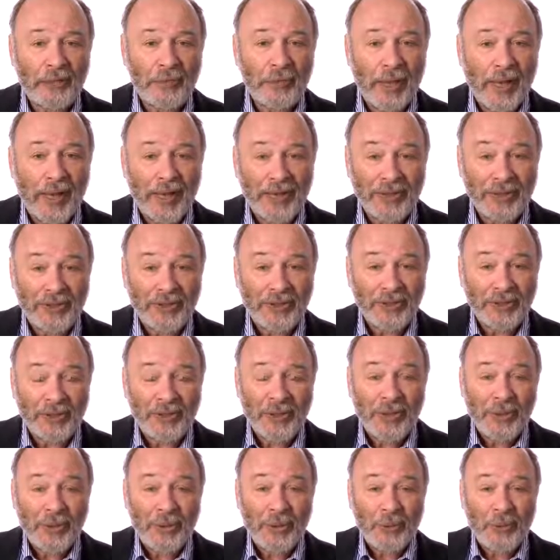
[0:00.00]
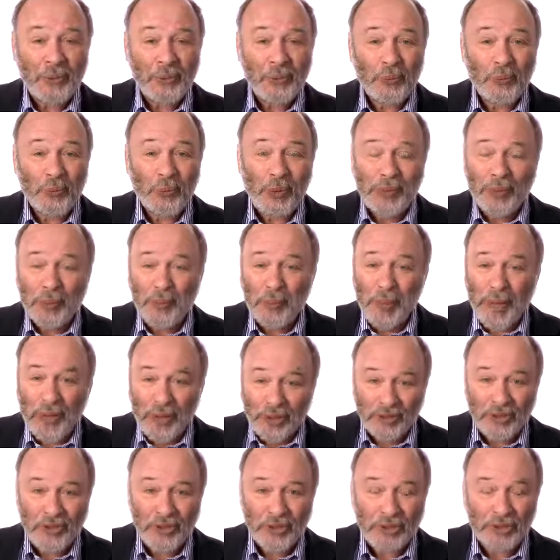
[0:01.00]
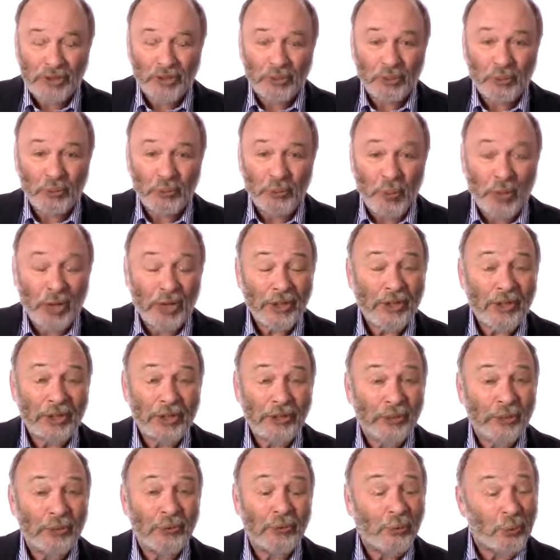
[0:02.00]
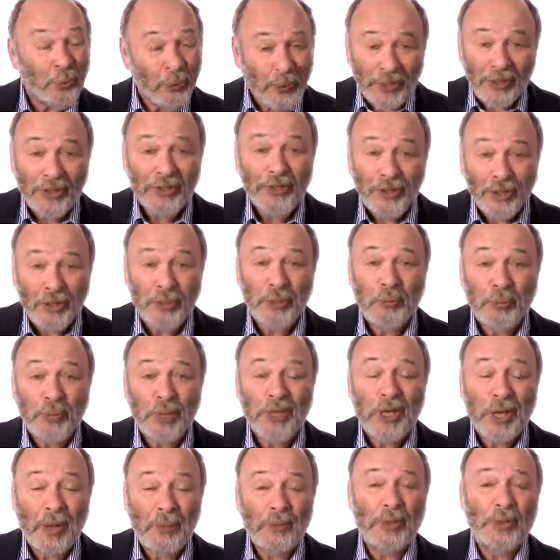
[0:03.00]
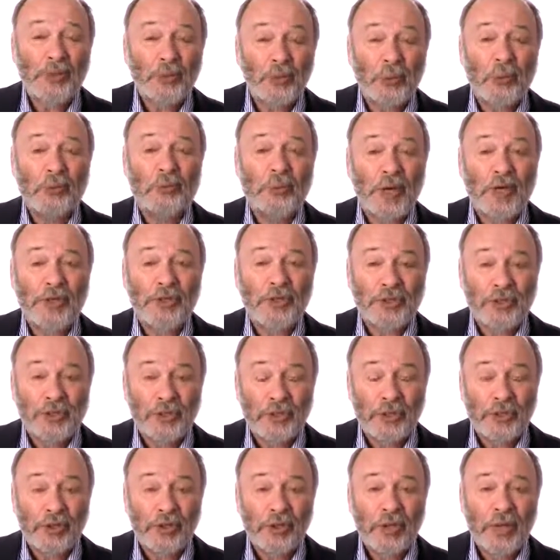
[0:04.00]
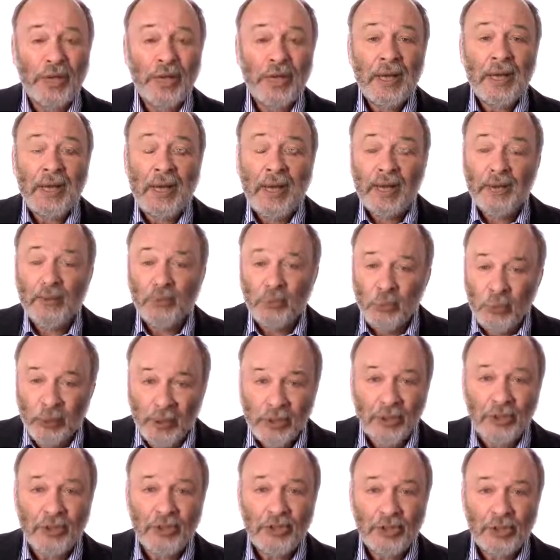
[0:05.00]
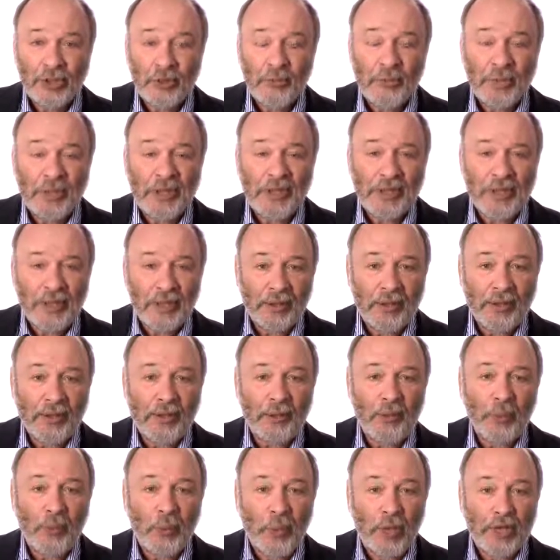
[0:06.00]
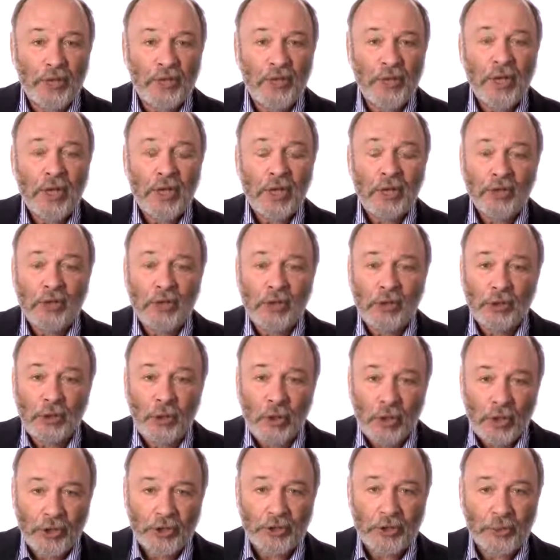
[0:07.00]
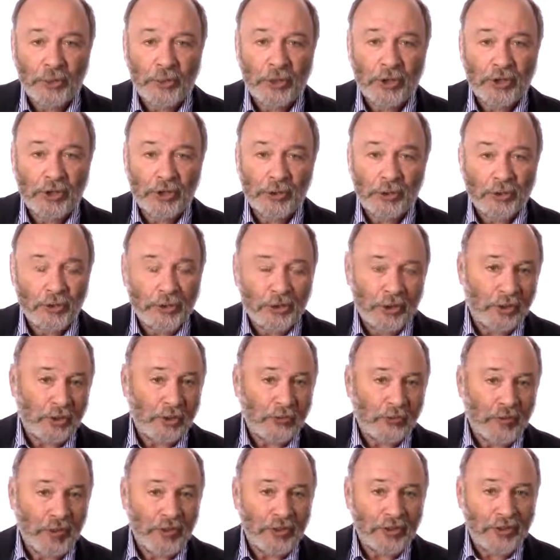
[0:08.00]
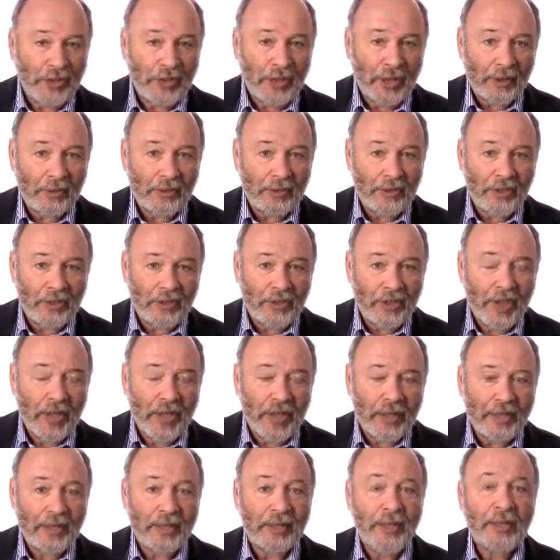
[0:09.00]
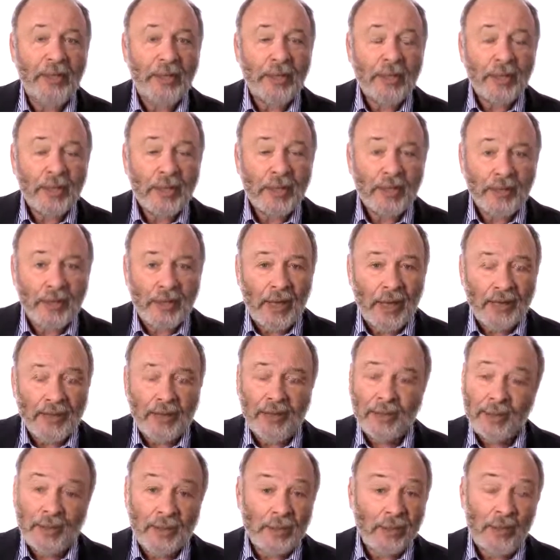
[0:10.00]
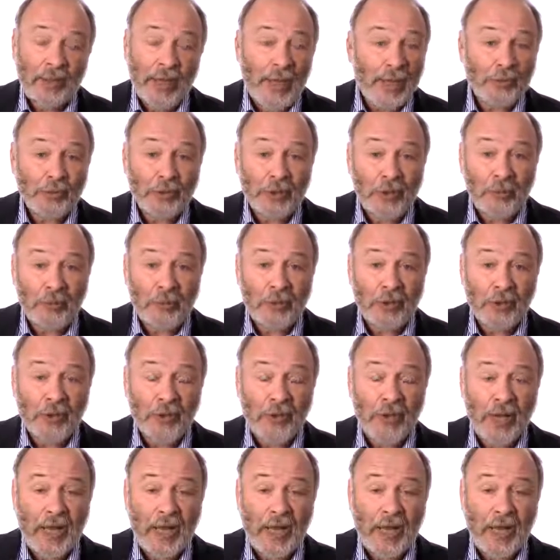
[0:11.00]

space when the politicians in Washington really should be coming to a budget deal and really should be dealing with the larger issues that are facing our society, like the collapse of the middle